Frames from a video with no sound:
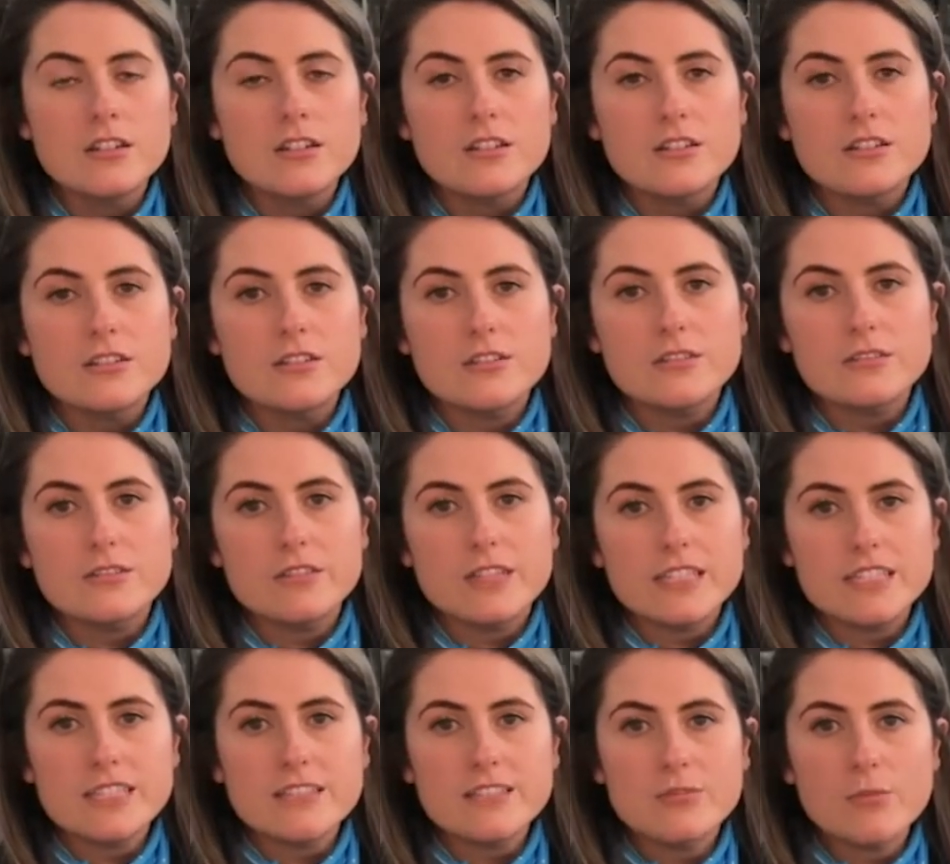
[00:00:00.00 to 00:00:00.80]
So
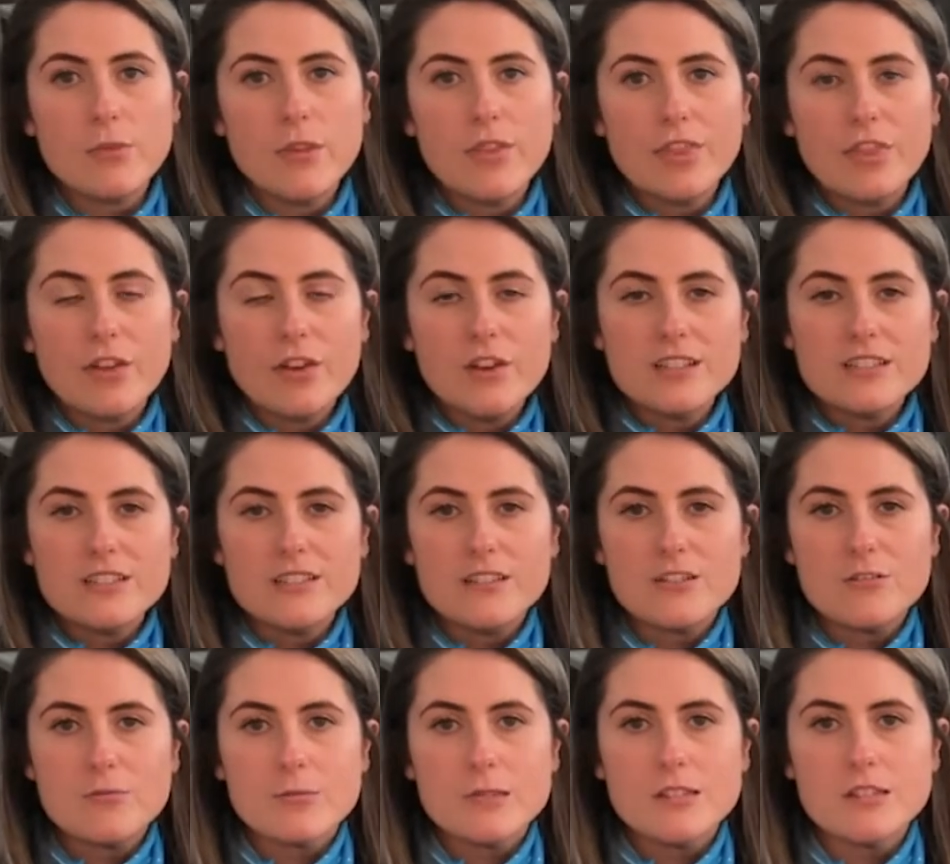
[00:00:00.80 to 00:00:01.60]
this is the 1000
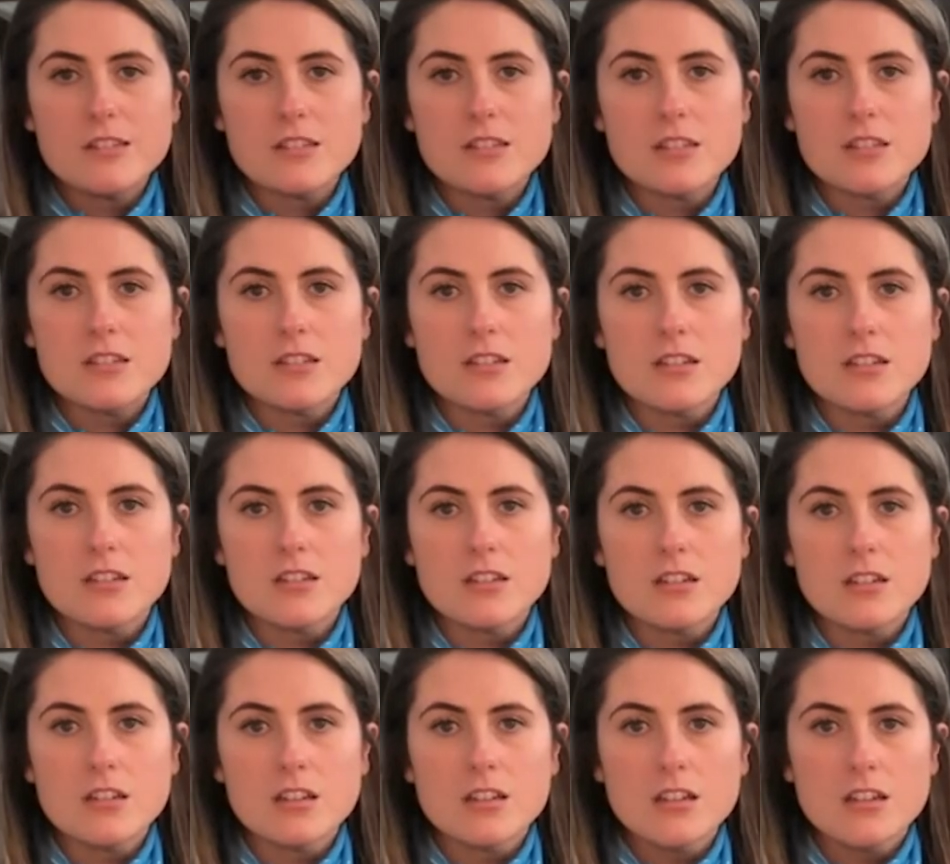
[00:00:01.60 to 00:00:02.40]
lumens.
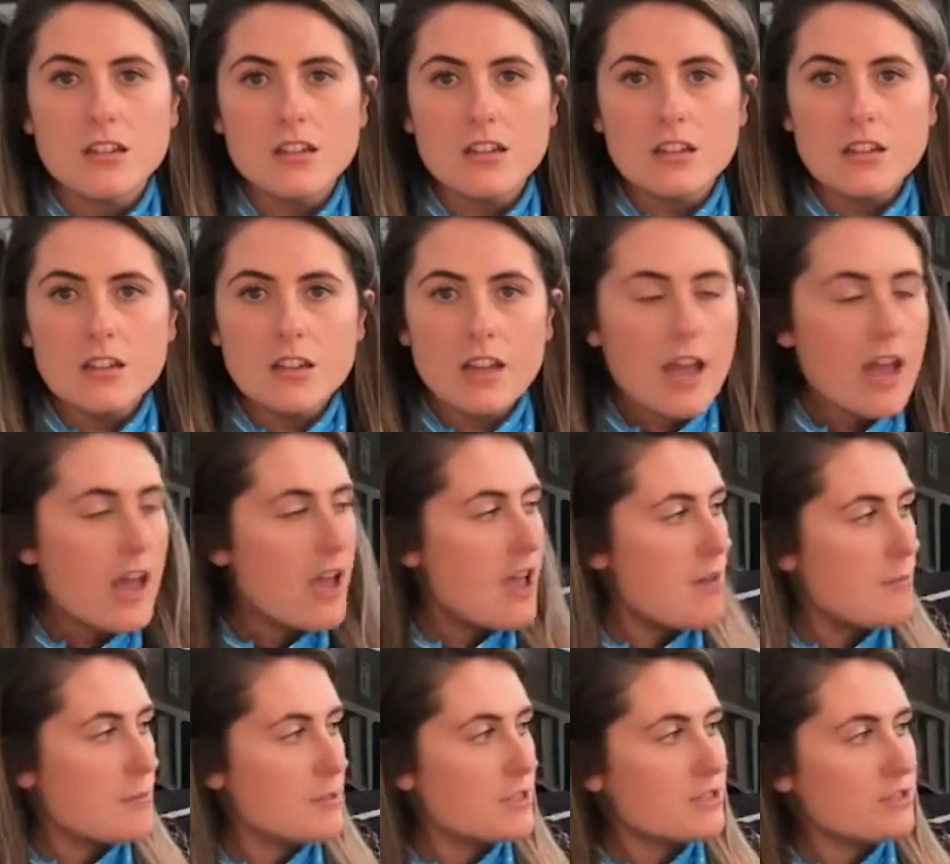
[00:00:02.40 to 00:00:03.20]

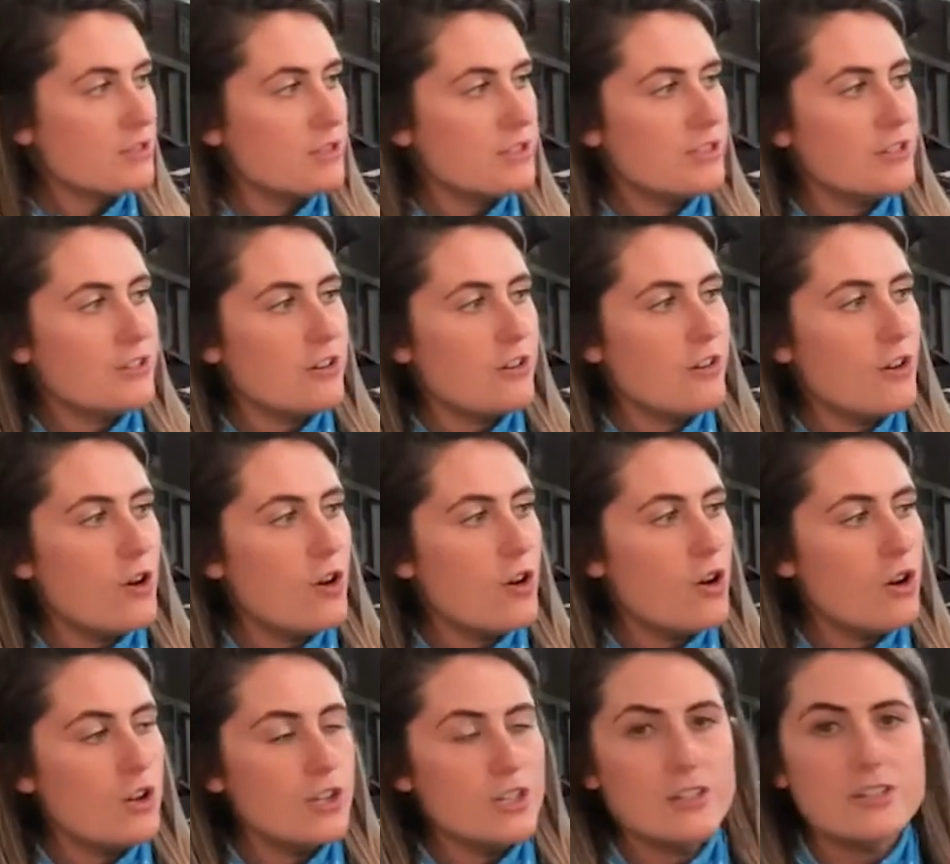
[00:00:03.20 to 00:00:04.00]
As soon as you turn it
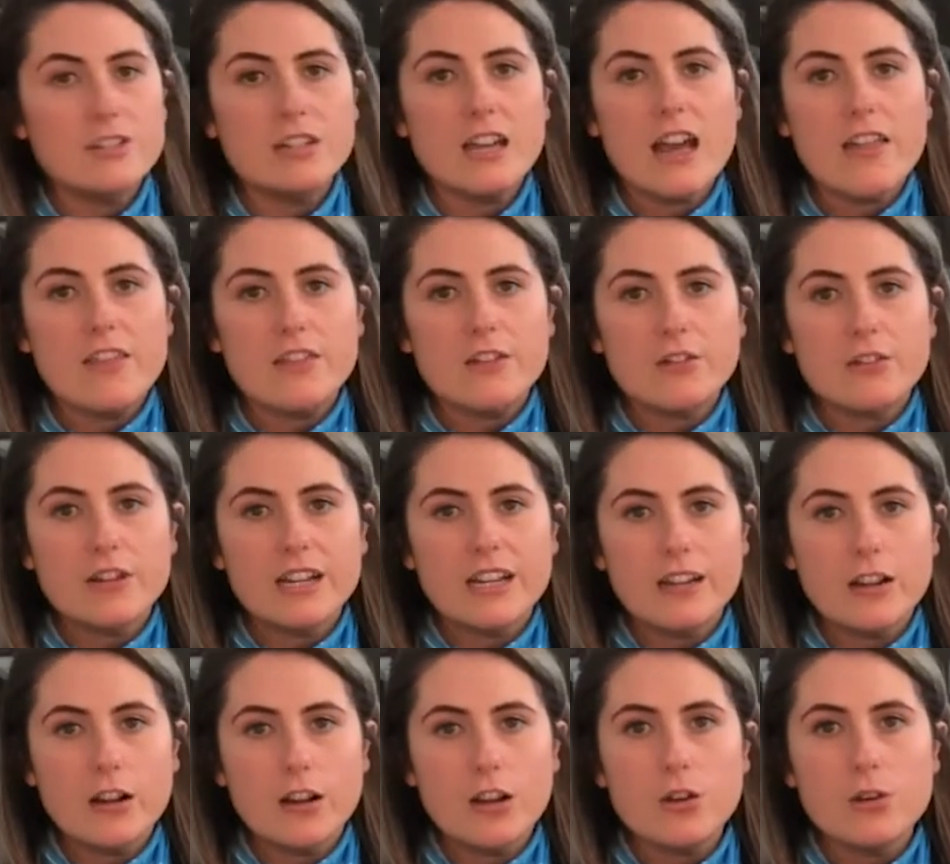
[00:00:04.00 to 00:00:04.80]
on, you'll get the
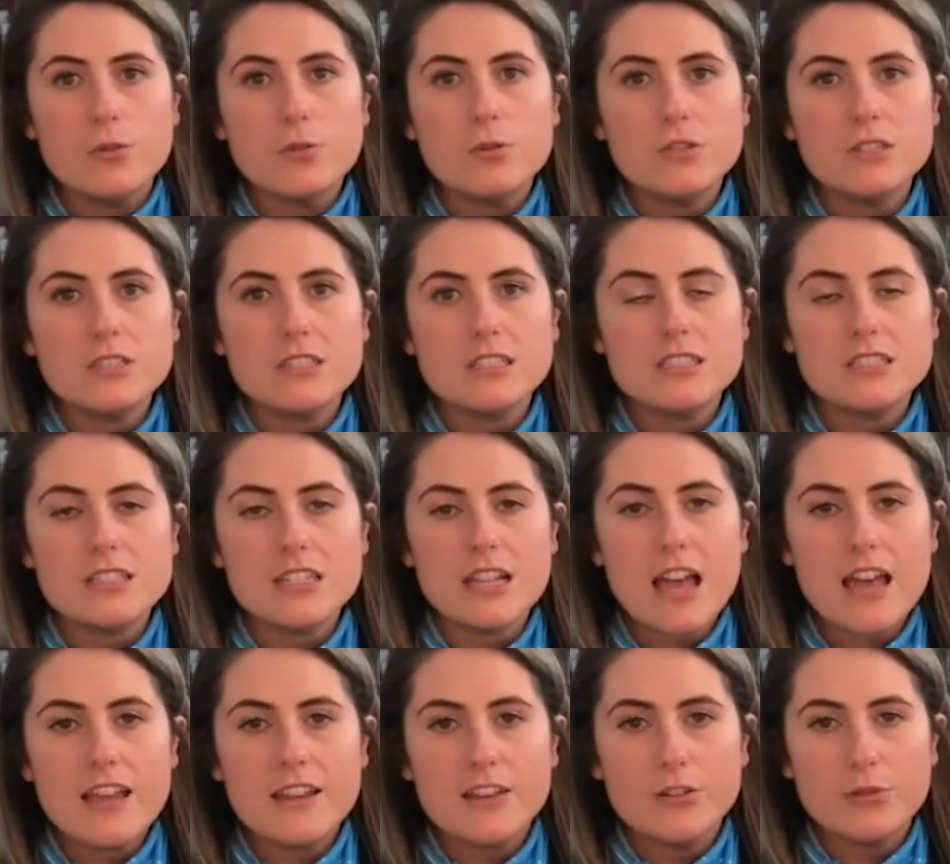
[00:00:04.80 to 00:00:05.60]
green glow, just to
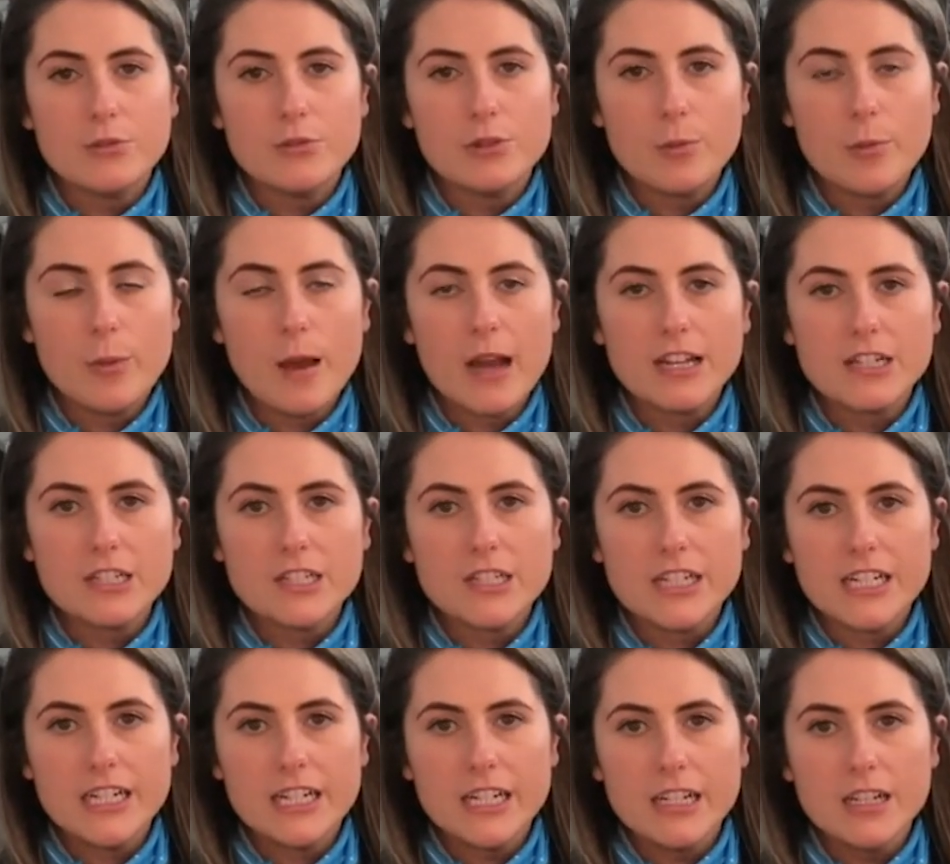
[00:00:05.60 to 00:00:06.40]
let you know your
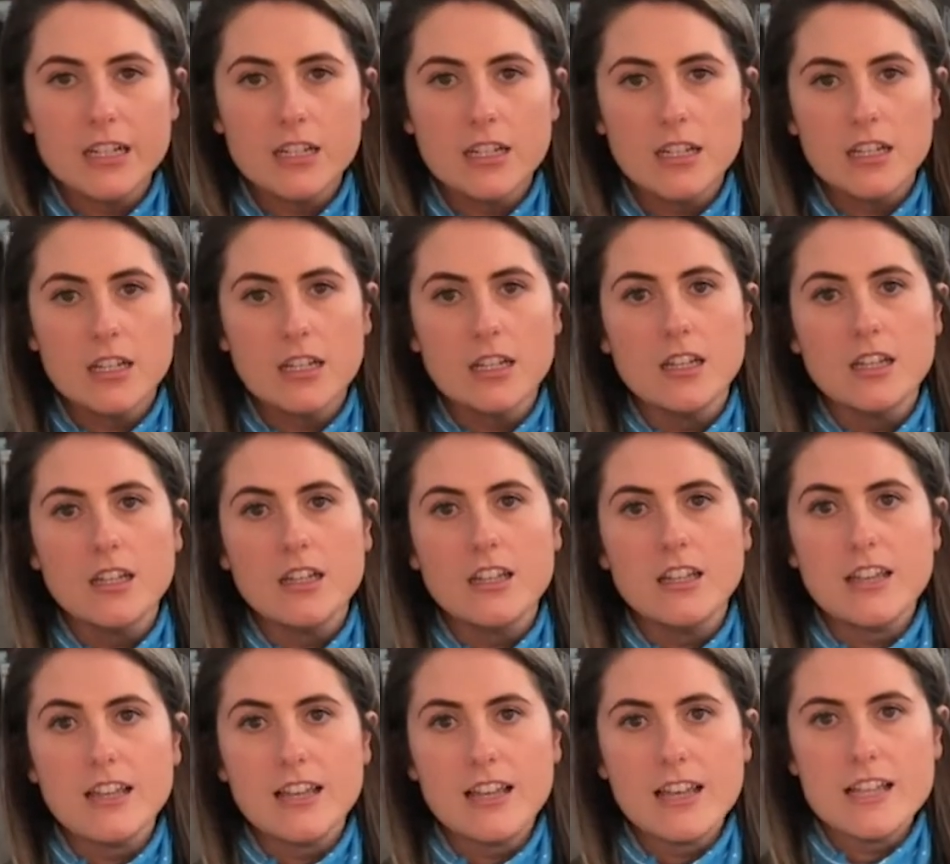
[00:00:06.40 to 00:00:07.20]
battery
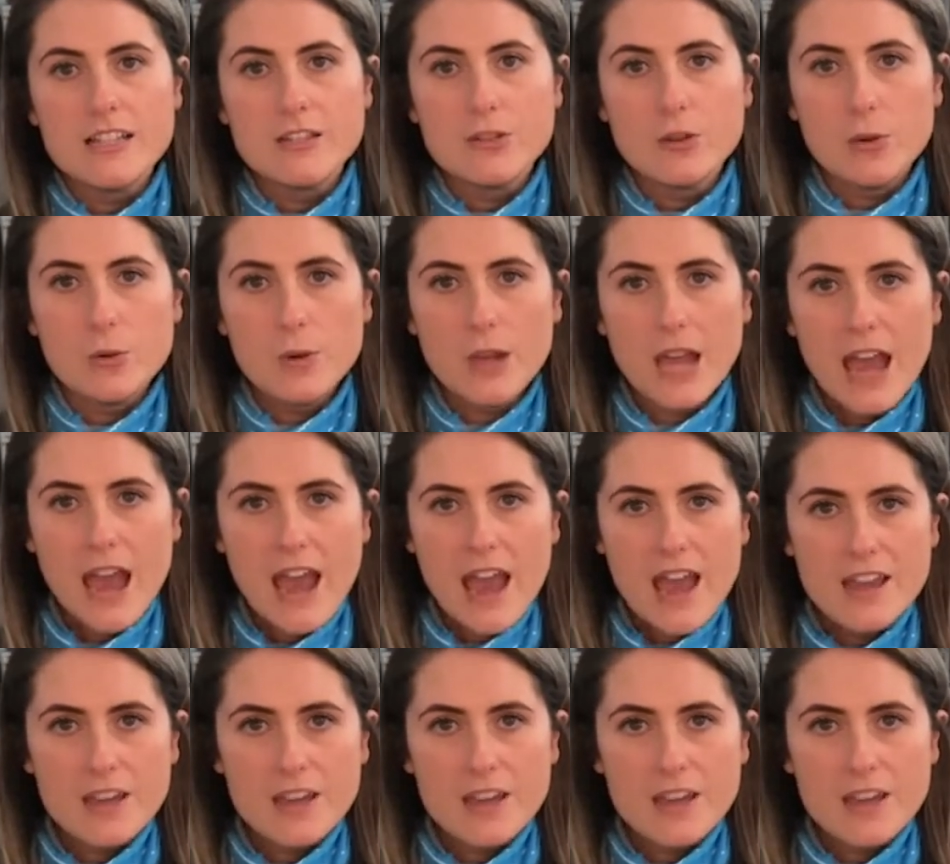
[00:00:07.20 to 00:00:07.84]
is okay.